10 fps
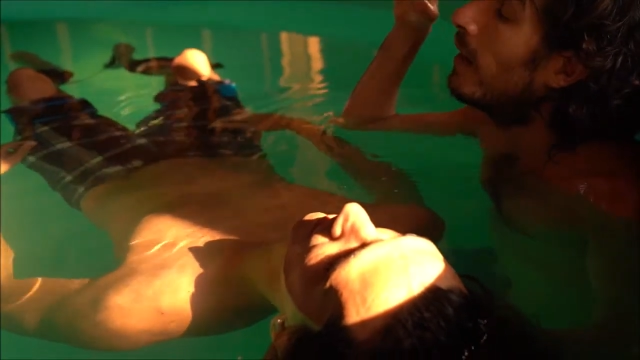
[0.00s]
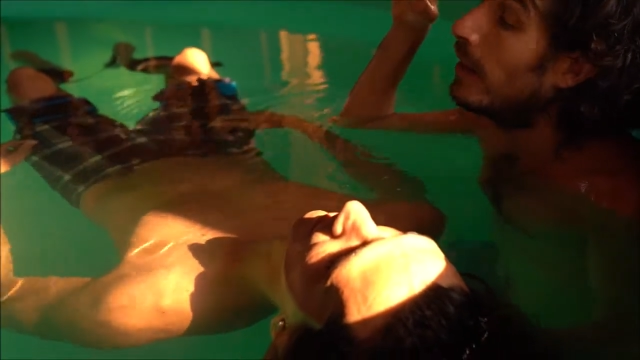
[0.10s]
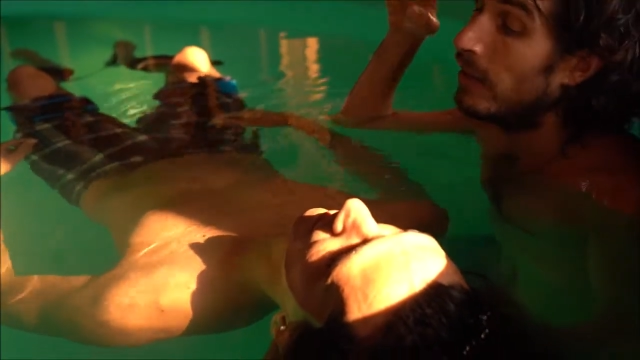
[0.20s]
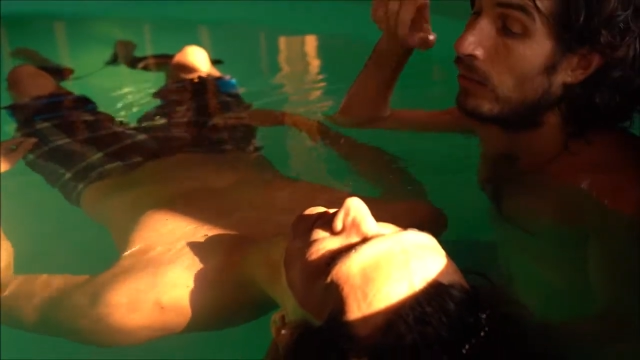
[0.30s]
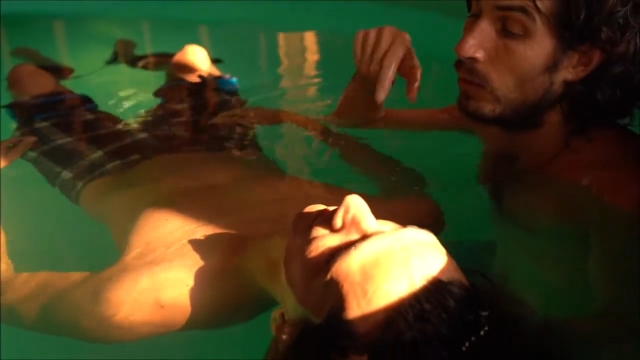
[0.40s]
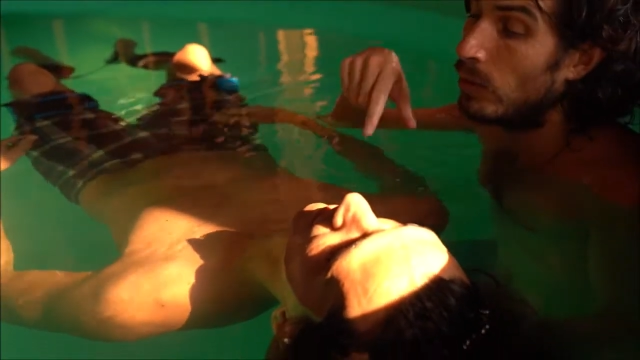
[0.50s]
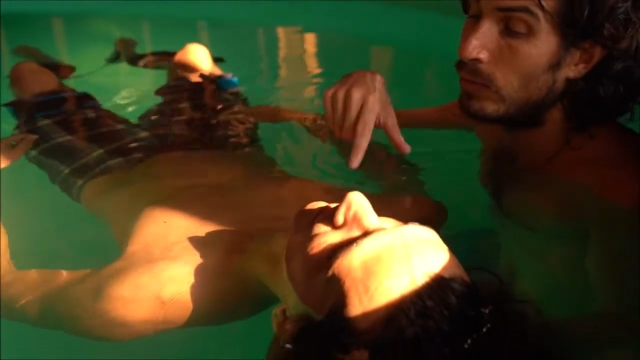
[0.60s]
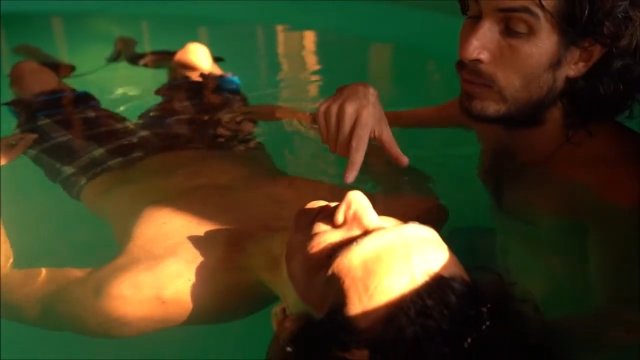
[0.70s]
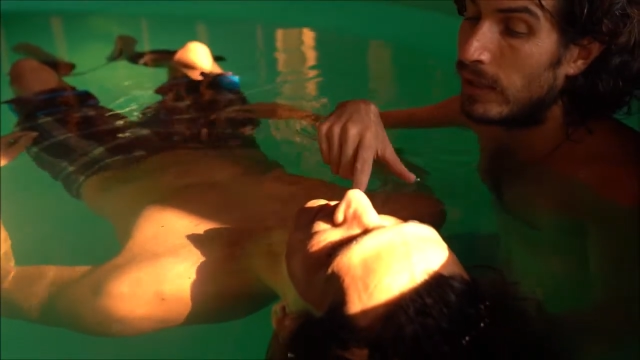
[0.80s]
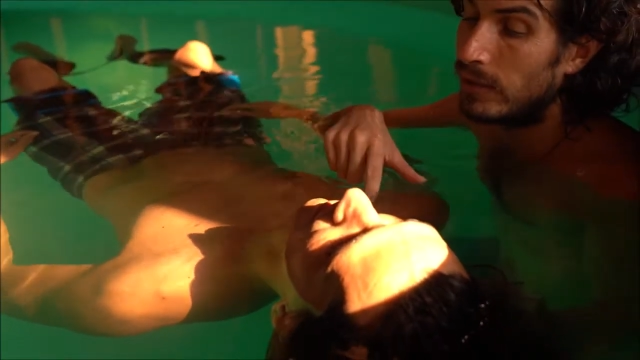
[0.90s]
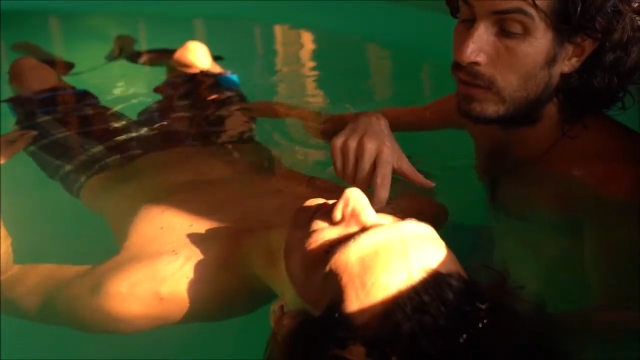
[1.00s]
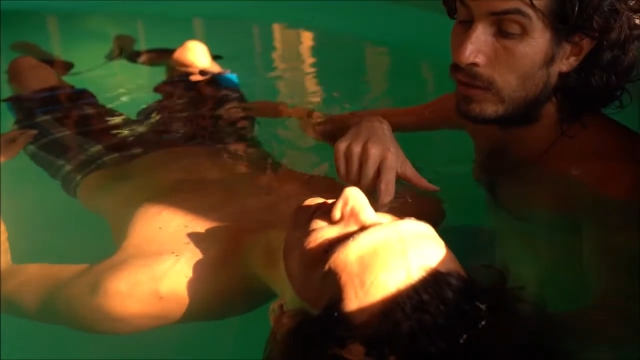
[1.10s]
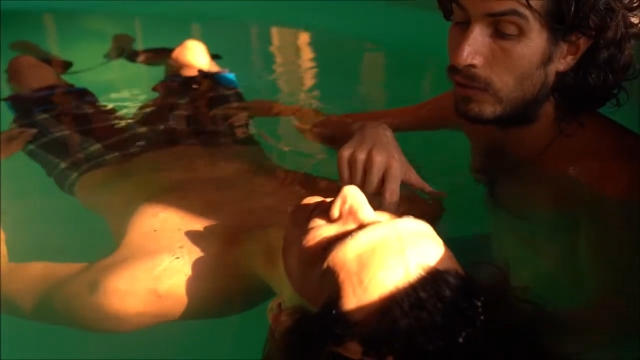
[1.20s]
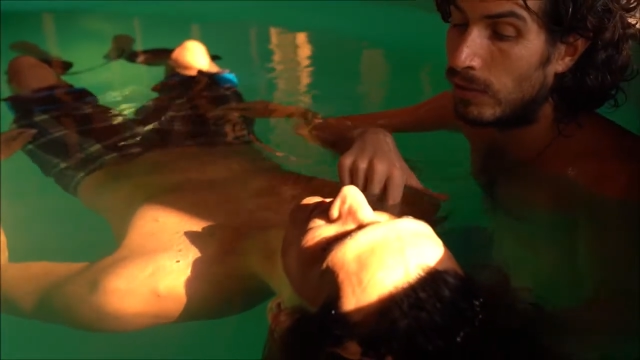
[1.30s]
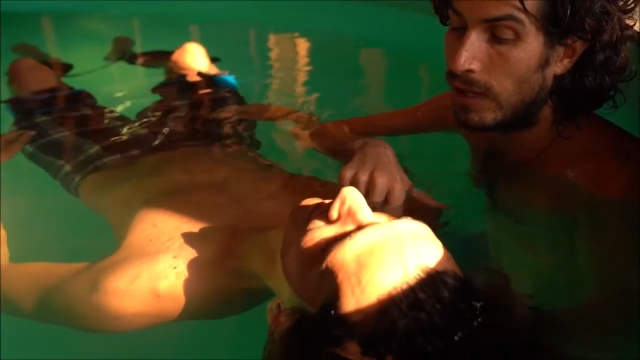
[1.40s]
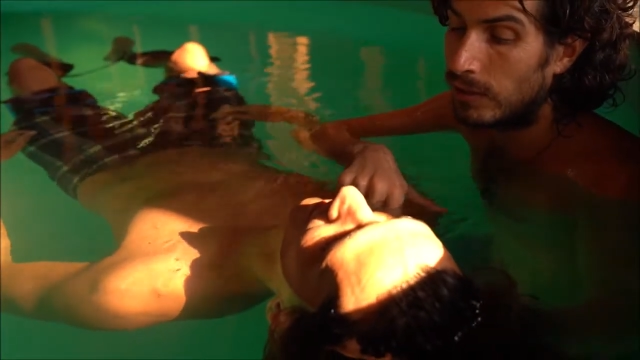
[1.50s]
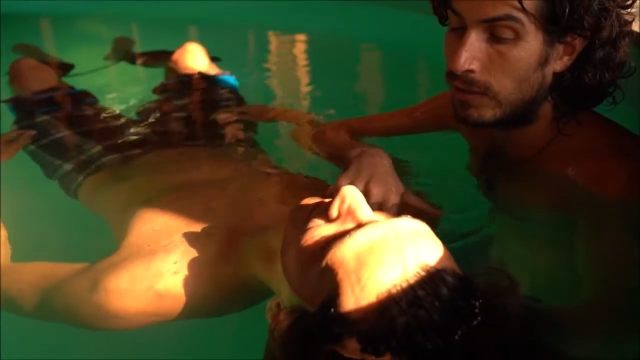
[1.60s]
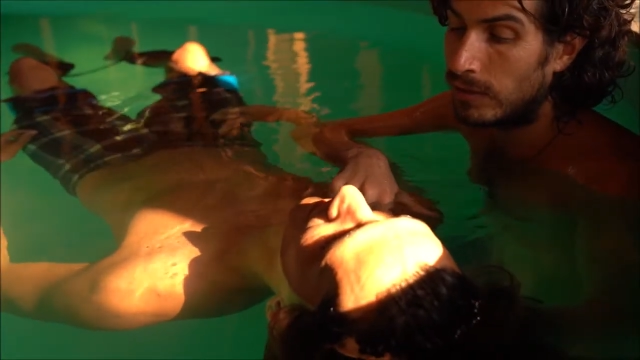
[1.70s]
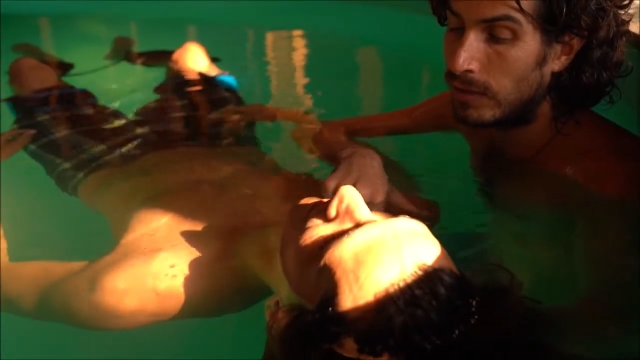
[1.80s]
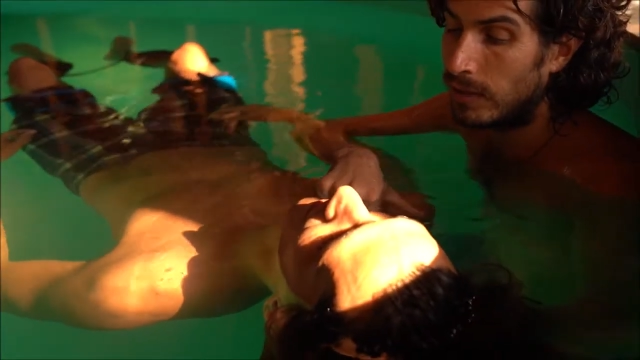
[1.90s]
and there won't be any
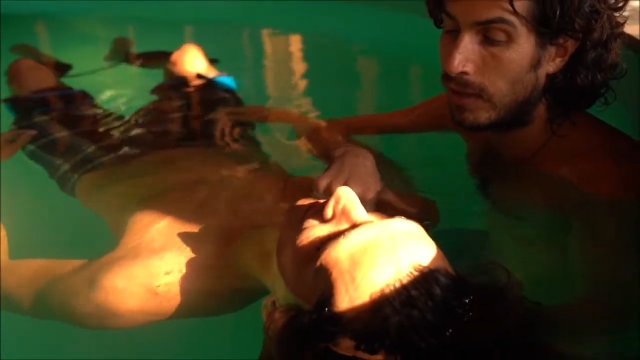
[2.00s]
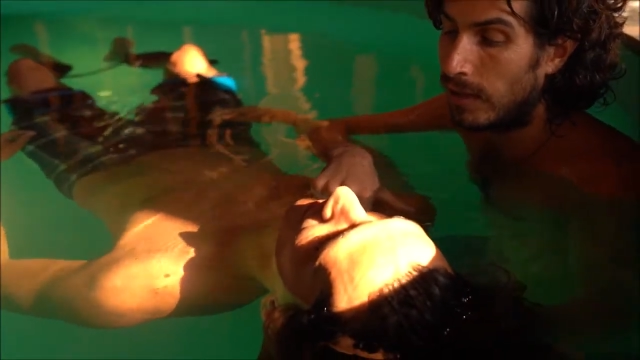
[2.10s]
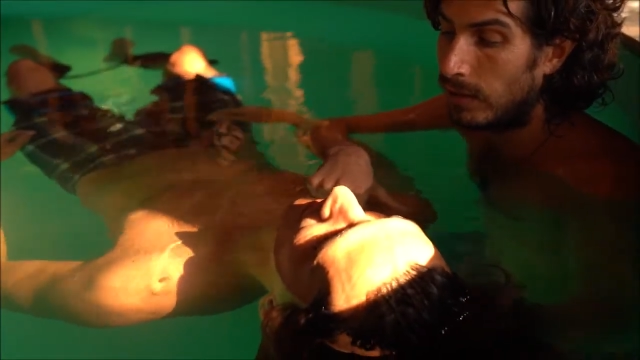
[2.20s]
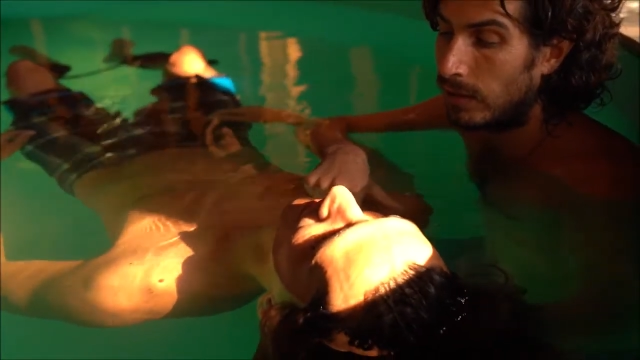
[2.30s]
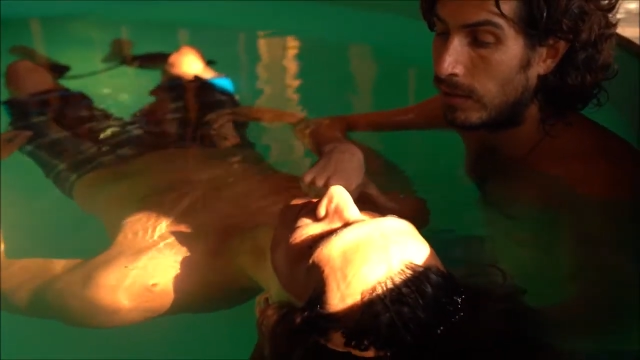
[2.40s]
contraction in the neck,